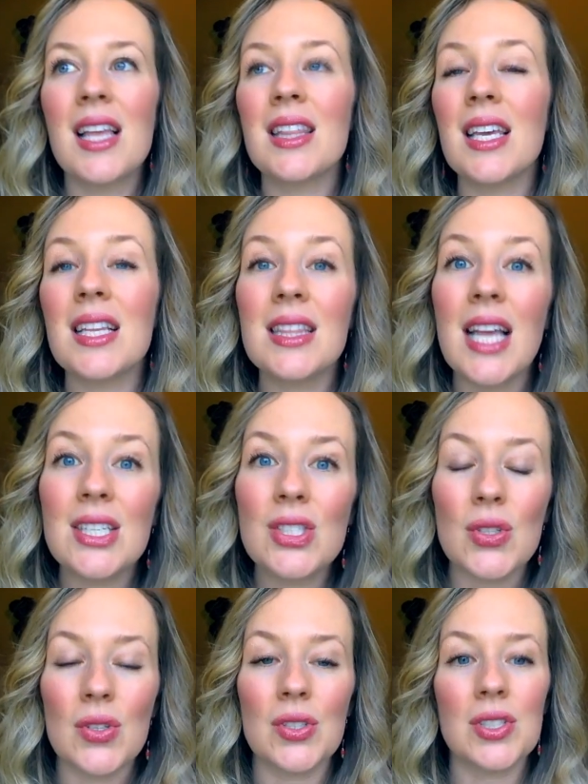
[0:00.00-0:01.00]
like
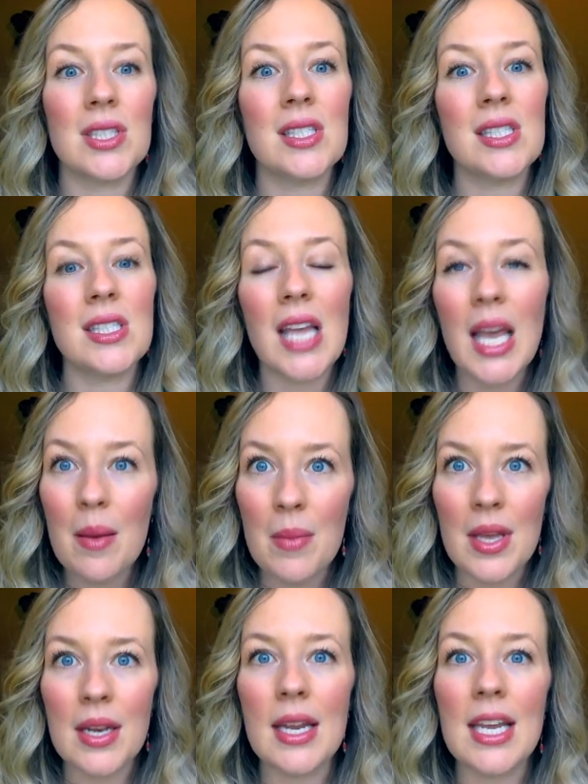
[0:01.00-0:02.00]
lentils and salmon